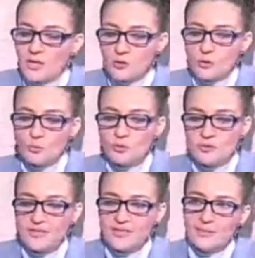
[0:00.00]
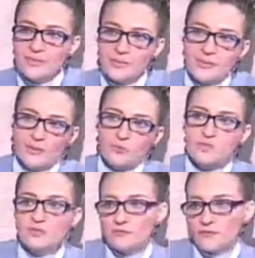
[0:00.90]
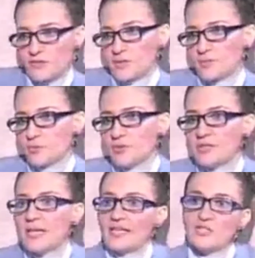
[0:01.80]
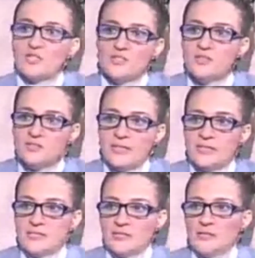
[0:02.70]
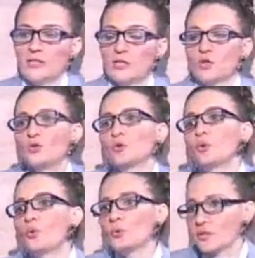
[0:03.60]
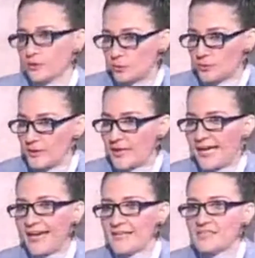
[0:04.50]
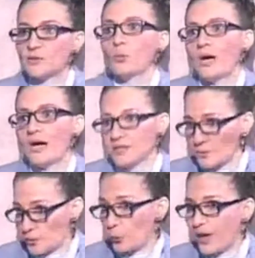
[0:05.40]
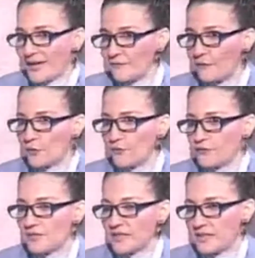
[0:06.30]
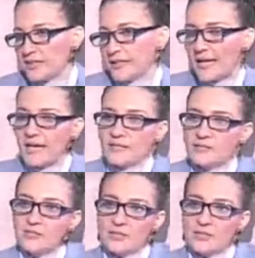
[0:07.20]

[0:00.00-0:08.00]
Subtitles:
So would you tell us a bit about the difference between just the title, the royal queen, as the wife of the king, and